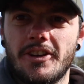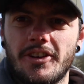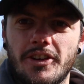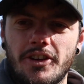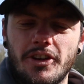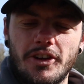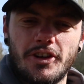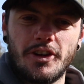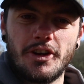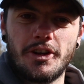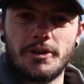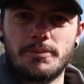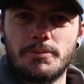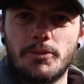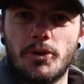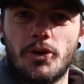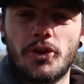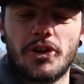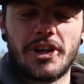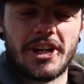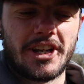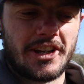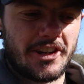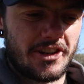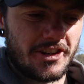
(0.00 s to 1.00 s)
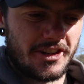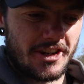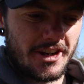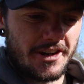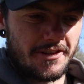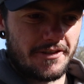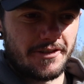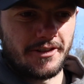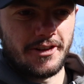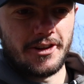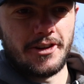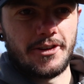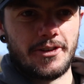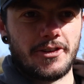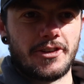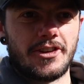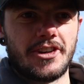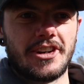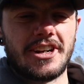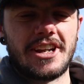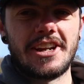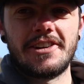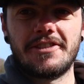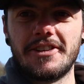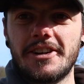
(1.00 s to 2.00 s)
good morning, good afternoon,
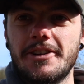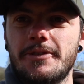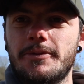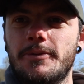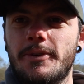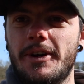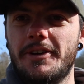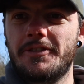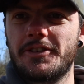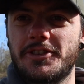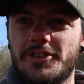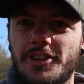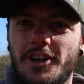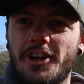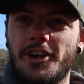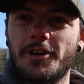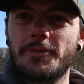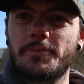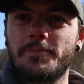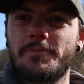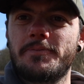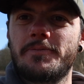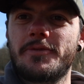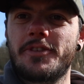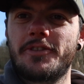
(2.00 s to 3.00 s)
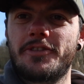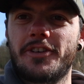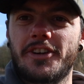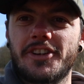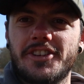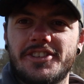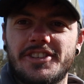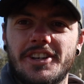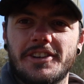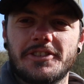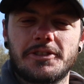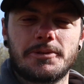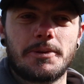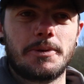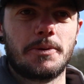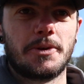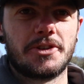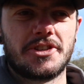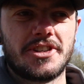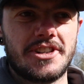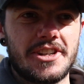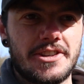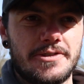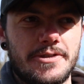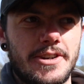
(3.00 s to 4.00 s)
good evening, whatever time you find yourself to be
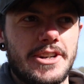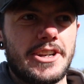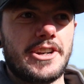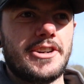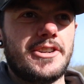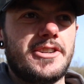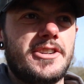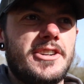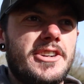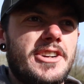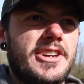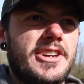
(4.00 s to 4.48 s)
watching this video.